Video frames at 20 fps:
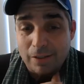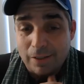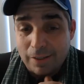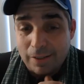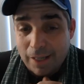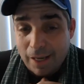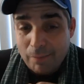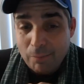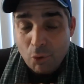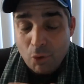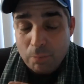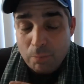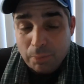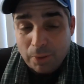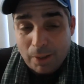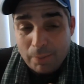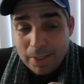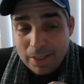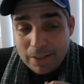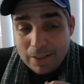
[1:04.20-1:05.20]
to get more
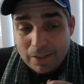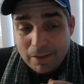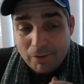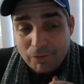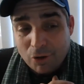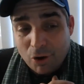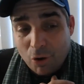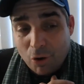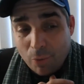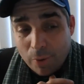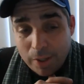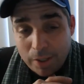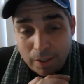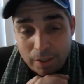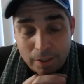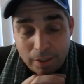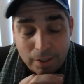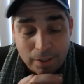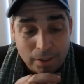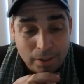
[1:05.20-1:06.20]
plumbing stuff going.
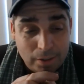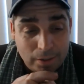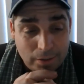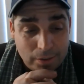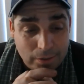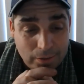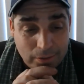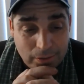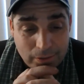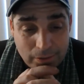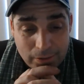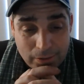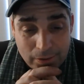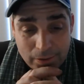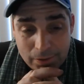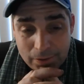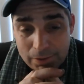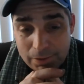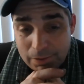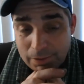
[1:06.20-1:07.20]

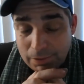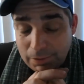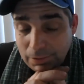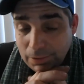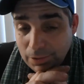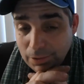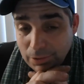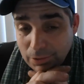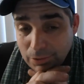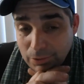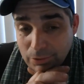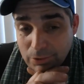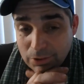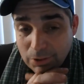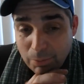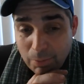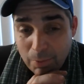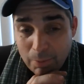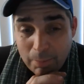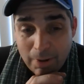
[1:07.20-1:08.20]
Uh, you know,
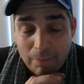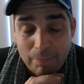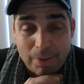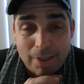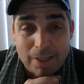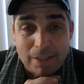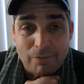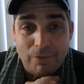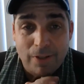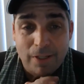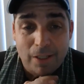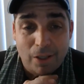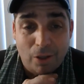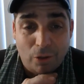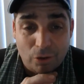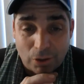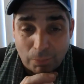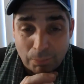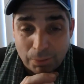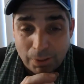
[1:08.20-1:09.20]
some of my best
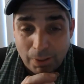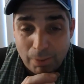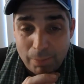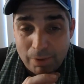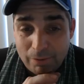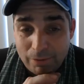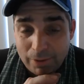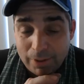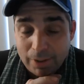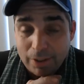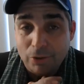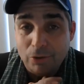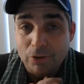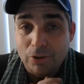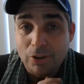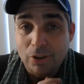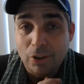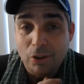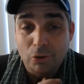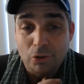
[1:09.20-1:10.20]
videos are plumbing
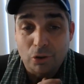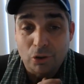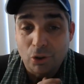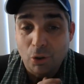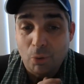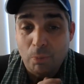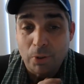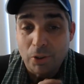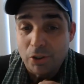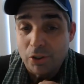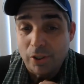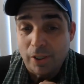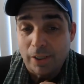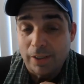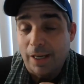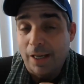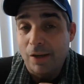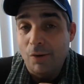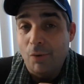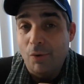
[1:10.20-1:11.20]
videos, little stupid
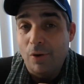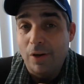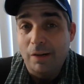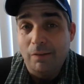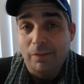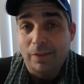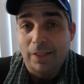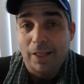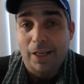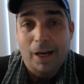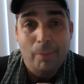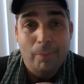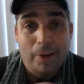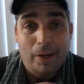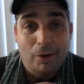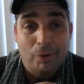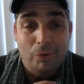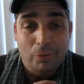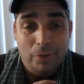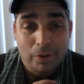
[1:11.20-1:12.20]
shit that you wouldn't even think
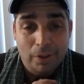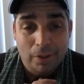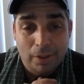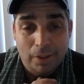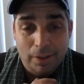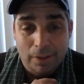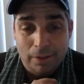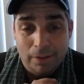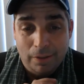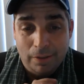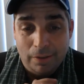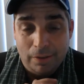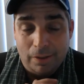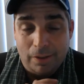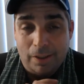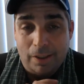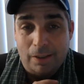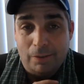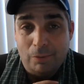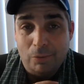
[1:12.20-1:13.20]
about
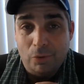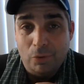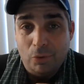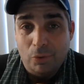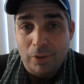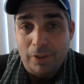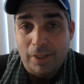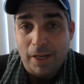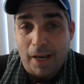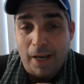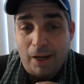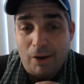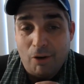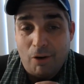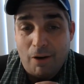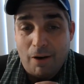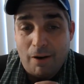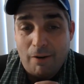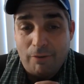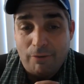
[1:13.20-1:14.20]
um, would take
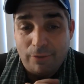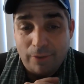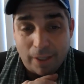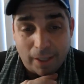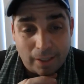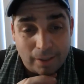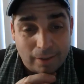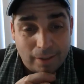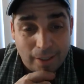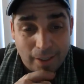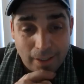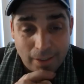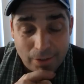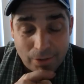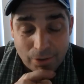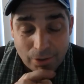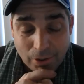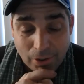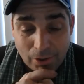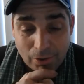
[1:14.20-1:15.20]
off that
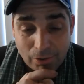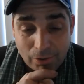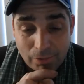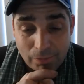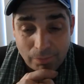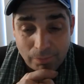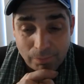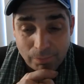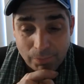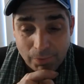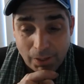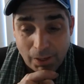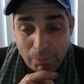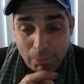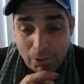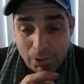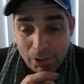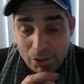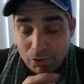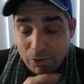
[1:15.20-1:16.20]
did. So
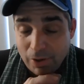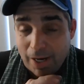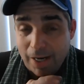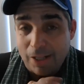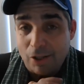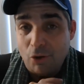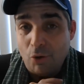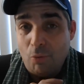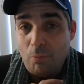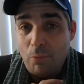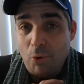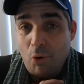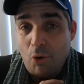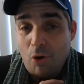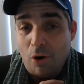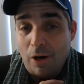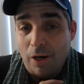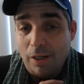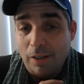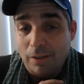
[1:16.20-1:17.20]
I'm going to try to do
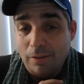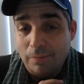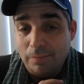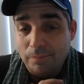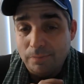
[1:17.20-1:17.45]
more